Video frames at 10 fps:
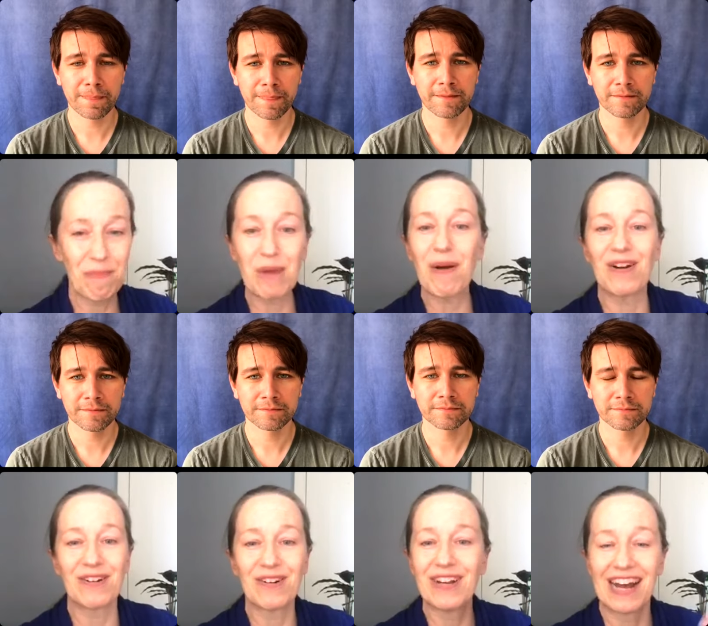Speaker 1: my
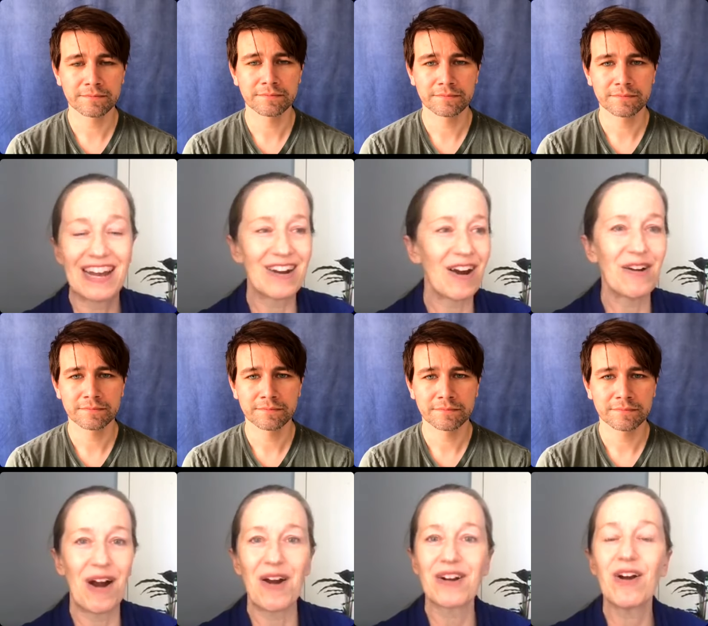partner and I are
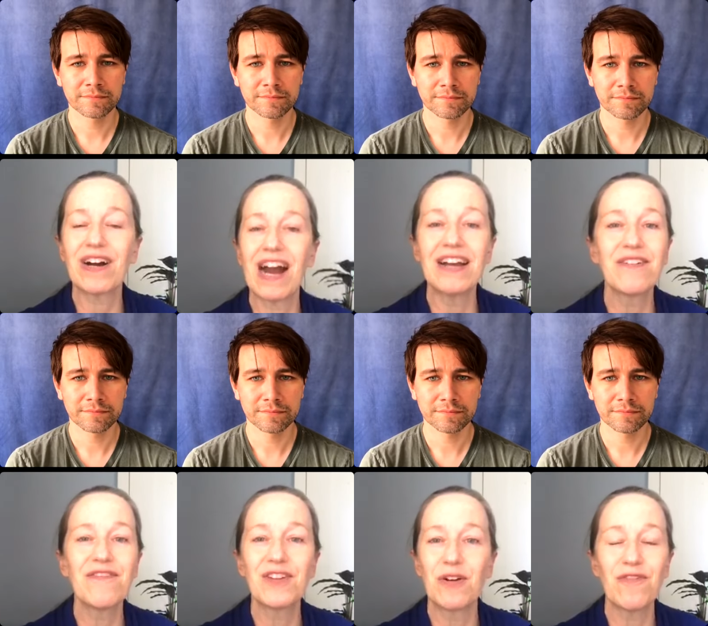are kind
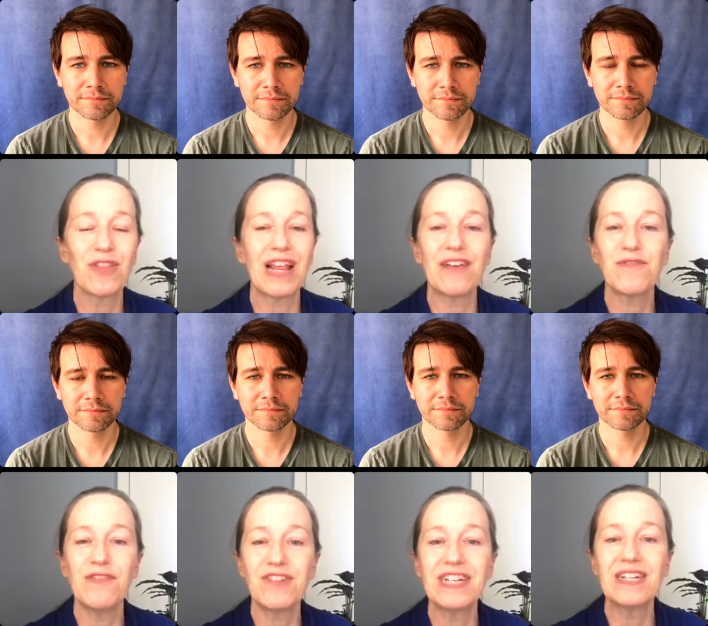of, you know, for the last
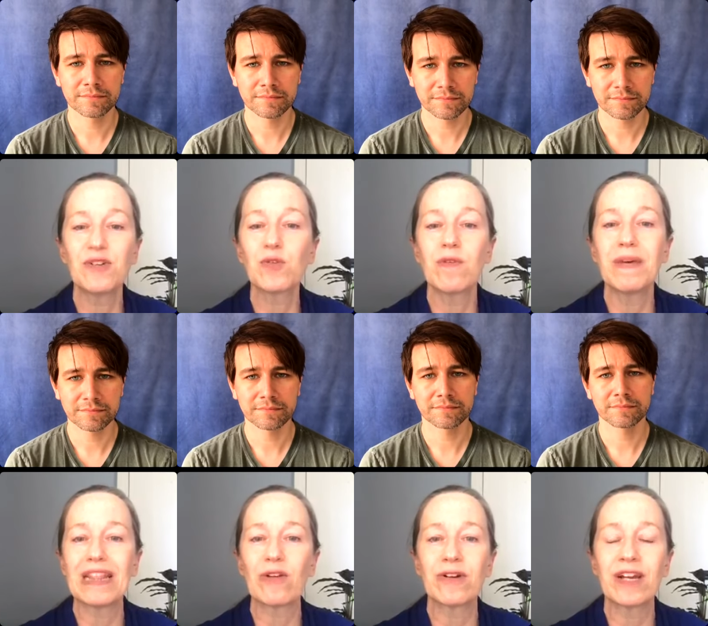15 years we've
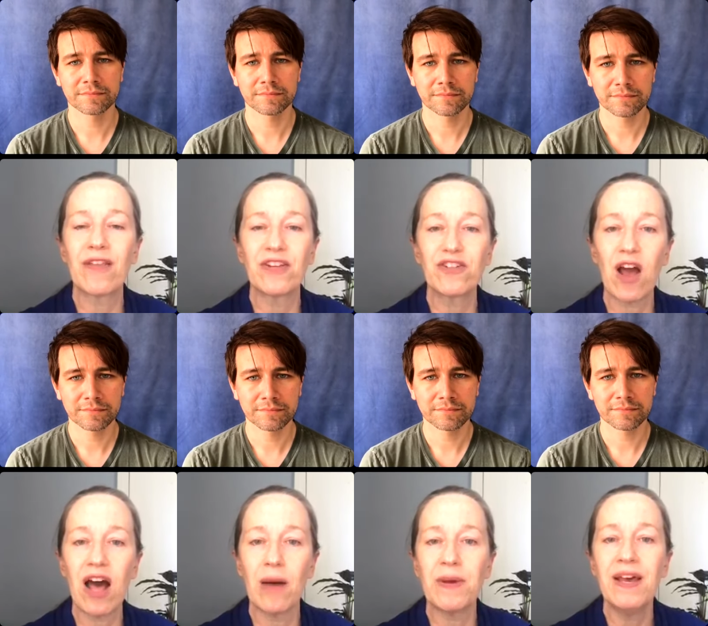been learning on the
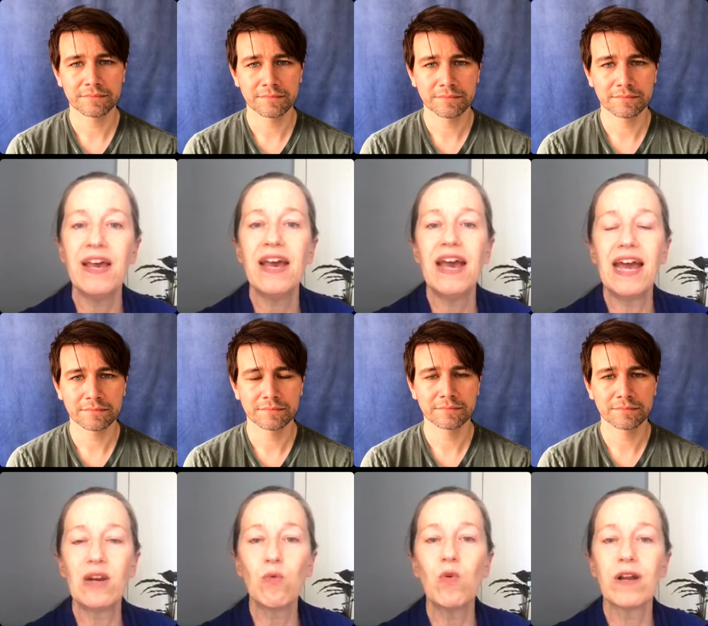job.
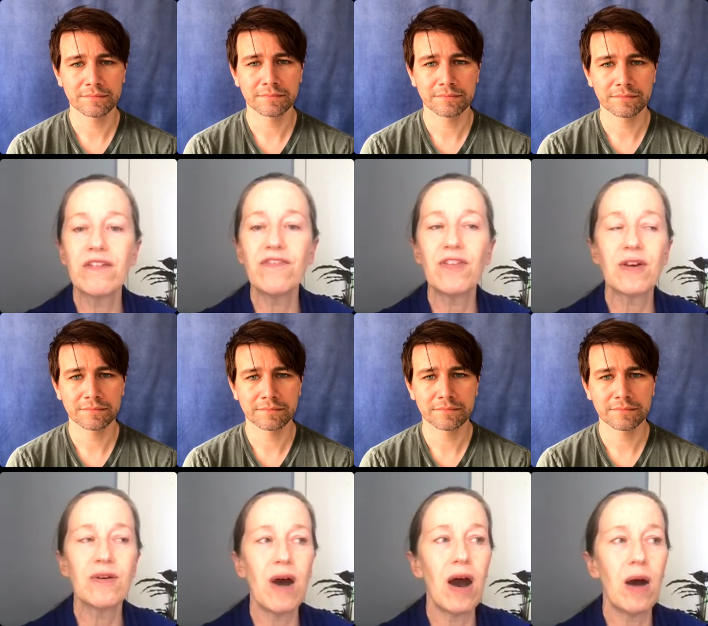And one of
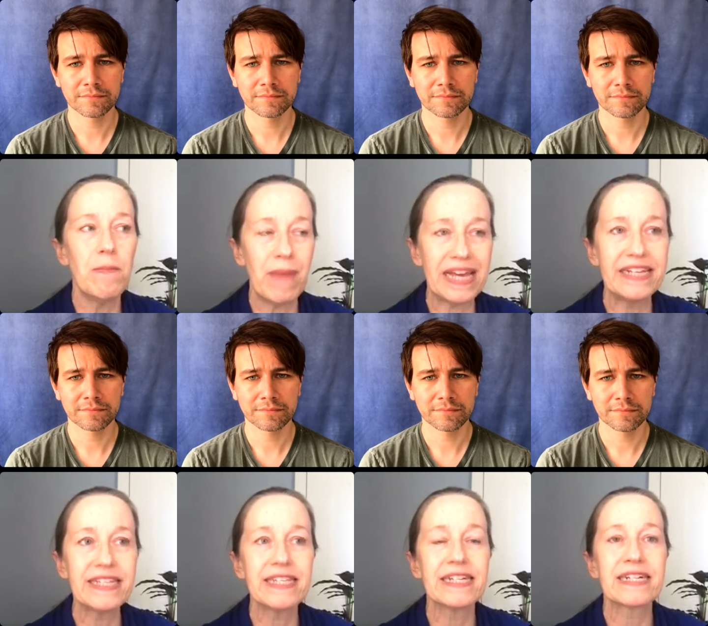the
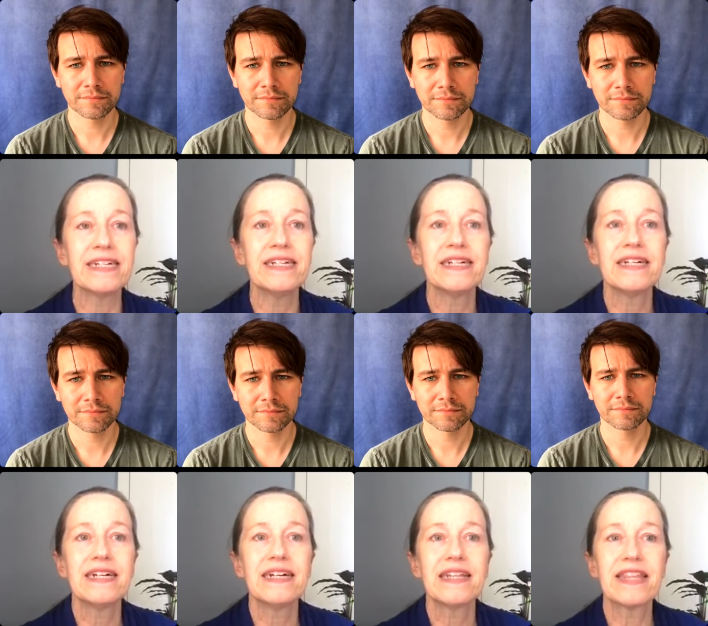amazing
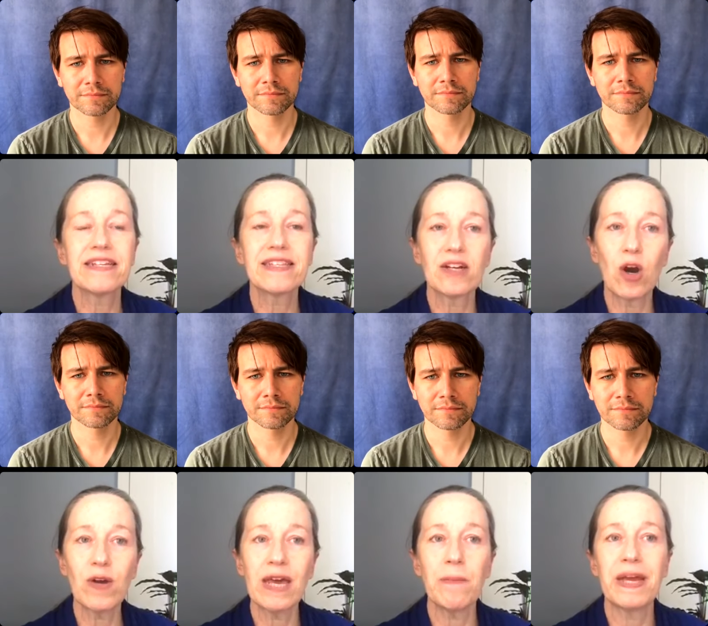things that Go
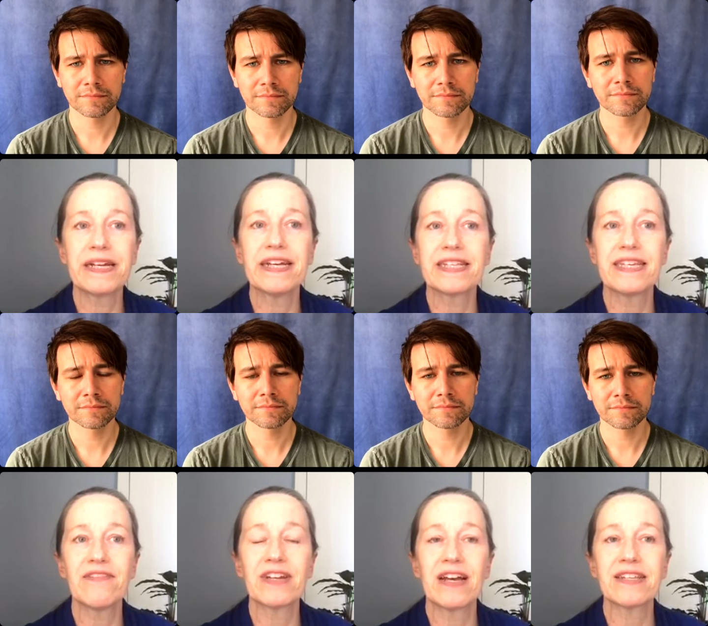Campaign has
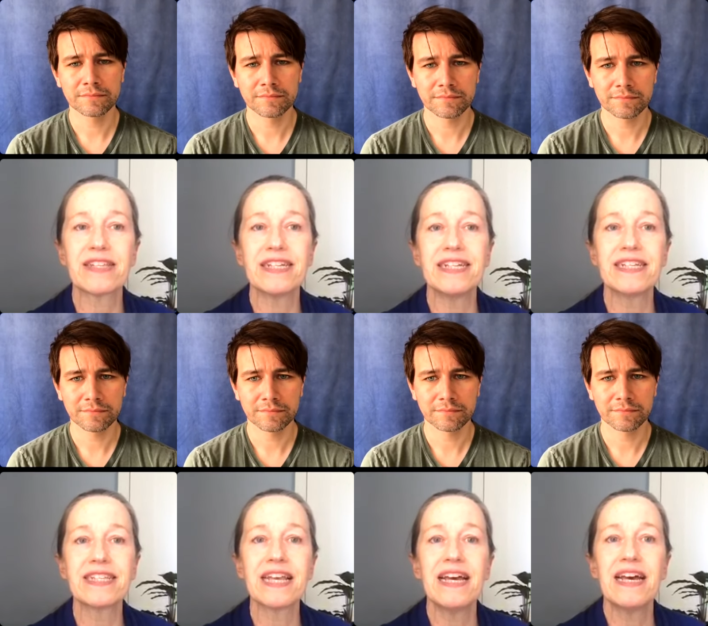given us
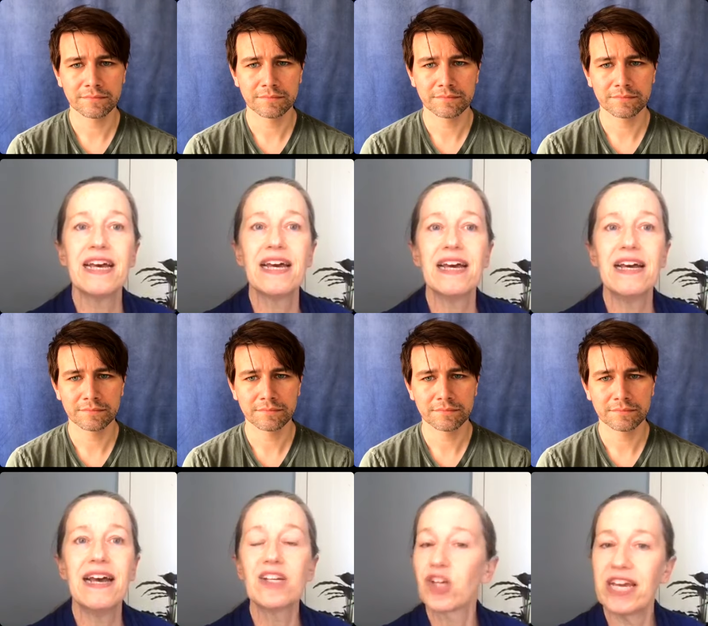is
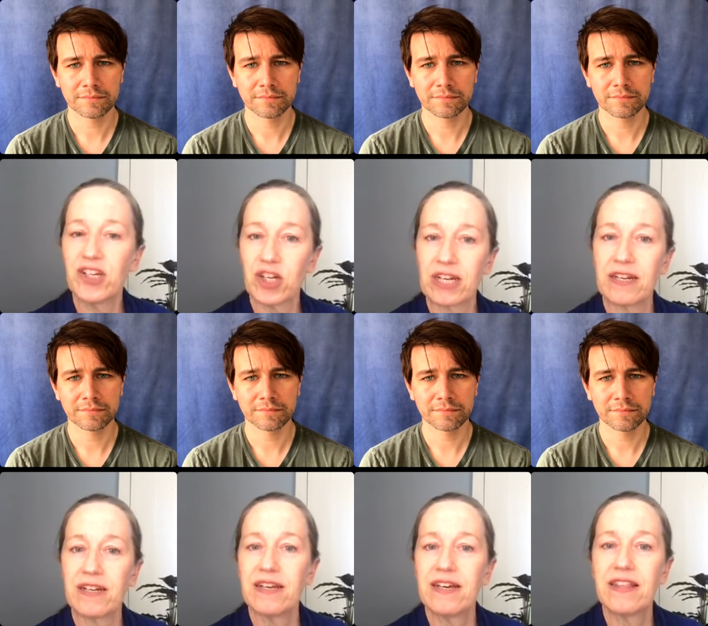education.
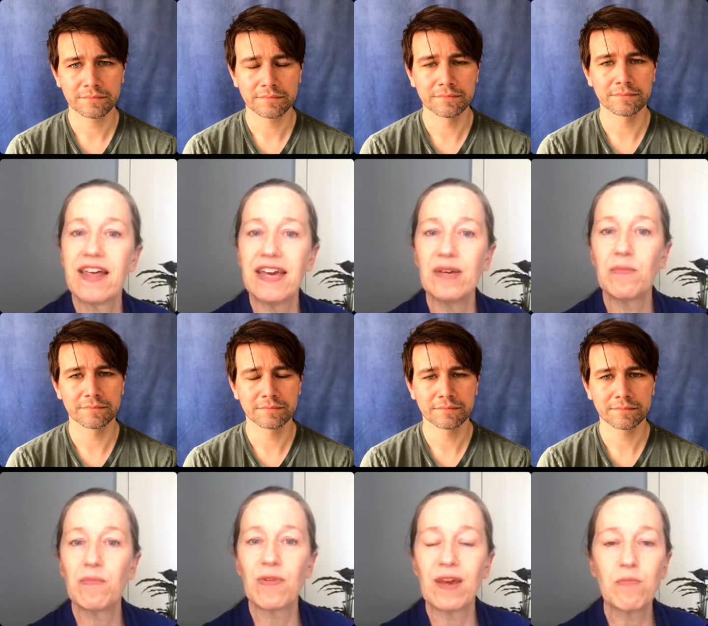They
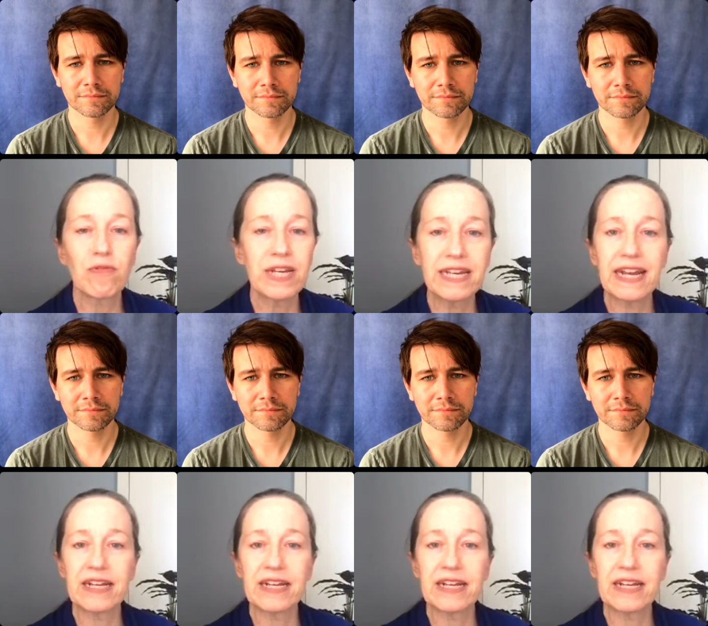mm-hmm. they bring in